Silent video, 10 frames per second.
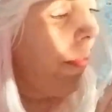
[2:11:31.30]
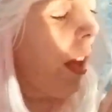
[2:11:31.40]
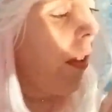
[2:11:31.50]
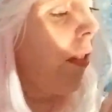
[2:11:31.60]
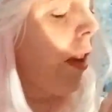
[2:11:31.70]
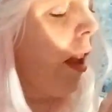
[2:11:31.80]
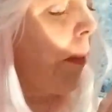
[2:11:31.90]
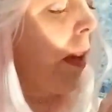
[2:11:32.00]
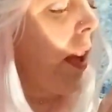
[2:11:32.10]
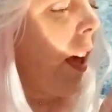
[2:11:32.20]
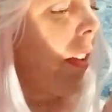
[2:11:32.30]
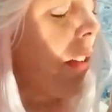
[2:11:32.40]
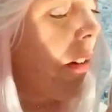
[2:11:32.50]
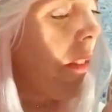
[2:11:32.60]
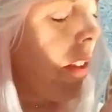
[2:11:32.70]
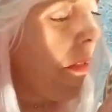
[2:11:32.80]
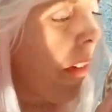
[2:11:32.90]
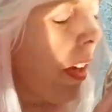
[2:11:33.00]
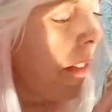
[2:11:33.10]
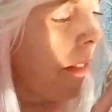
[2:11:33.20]
Like they're telling me, yeah, no, that's
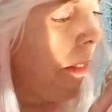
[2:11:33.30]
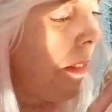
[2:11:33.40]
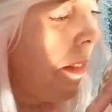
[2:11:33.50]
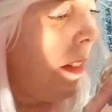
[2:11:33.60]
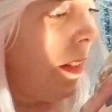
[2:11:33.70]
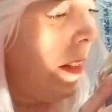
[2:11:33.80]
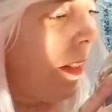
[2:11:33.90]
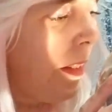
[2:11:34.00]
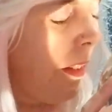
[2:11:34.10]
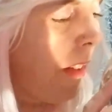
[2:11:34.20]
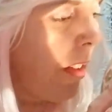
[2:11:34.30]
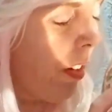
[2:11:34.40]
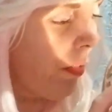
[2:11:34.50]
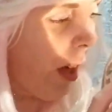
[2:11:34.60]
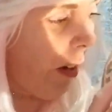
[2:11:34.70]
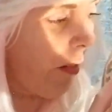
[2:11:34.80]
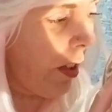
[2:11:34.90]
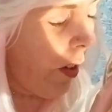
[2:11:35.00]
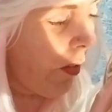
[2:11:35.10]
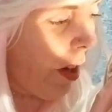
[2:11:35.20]
right. Don't doubt,
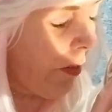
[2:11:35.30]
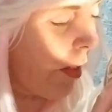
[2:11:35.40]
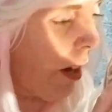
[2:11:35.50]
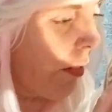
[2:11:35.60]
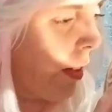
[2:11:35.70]
don't doubt